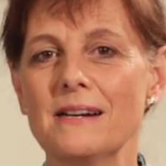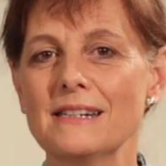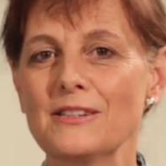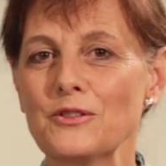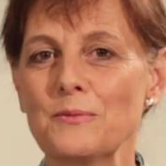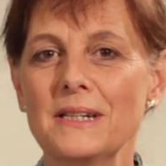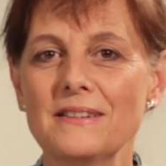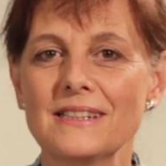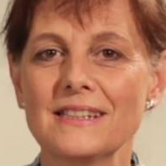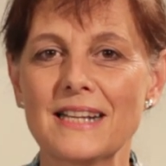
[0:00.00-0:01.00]
There is so
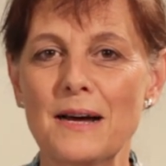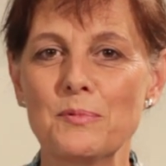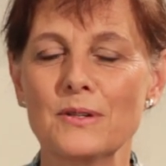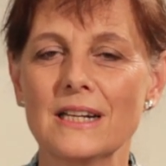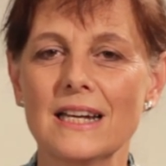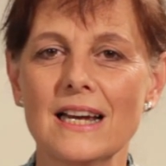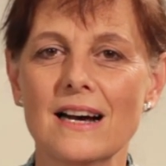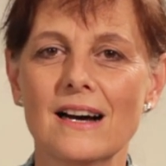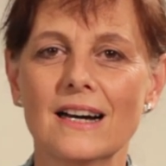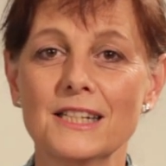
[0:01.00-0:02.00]
many things happening
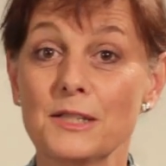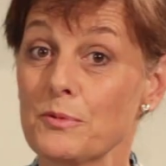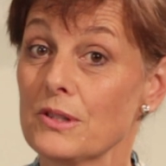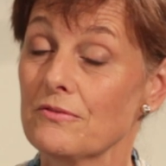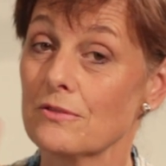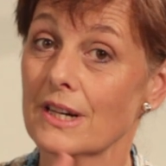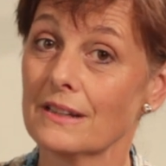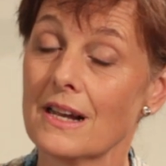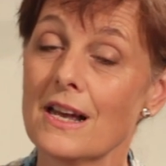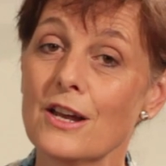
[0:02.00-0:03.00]
here and it's beautiful.
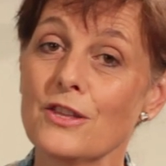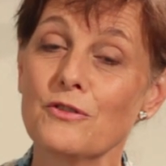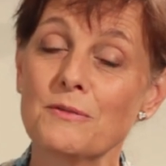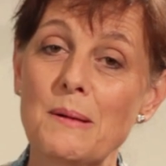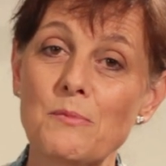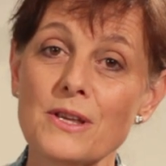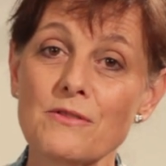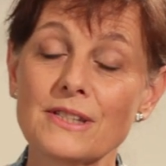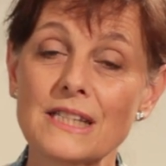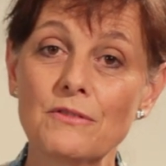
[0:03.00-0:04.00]
And you remember
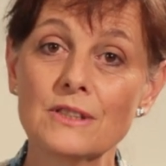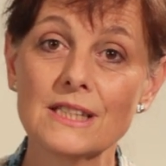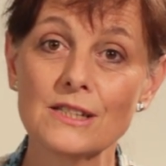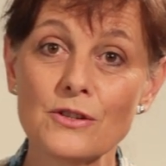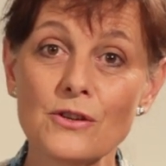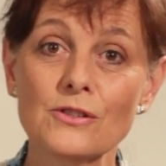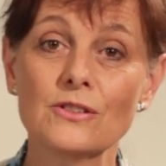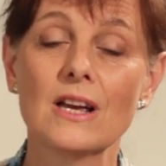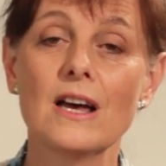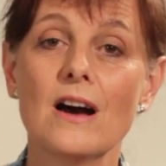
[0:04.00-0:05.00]
the 70
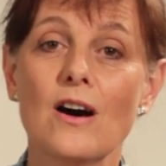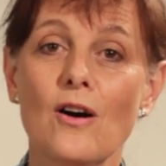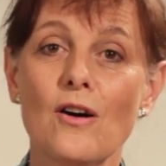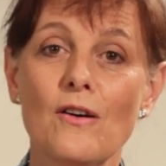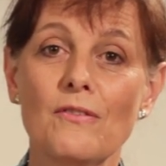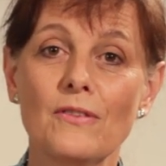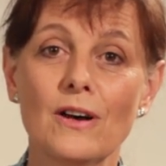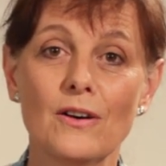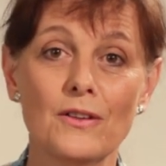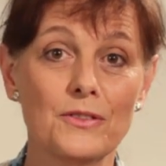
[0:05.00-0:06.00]
years of
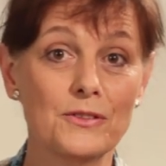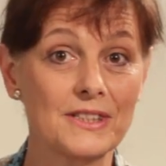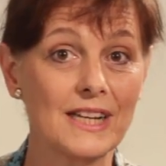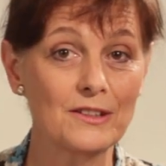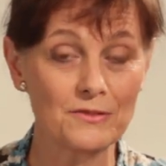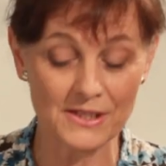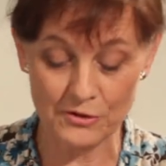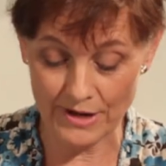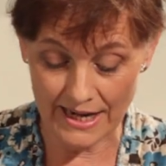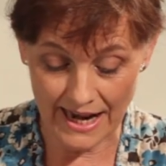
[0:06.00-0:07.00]
the state of
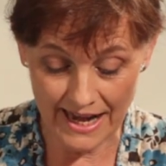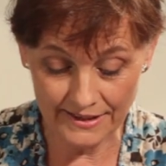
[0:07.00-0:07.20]
Israel.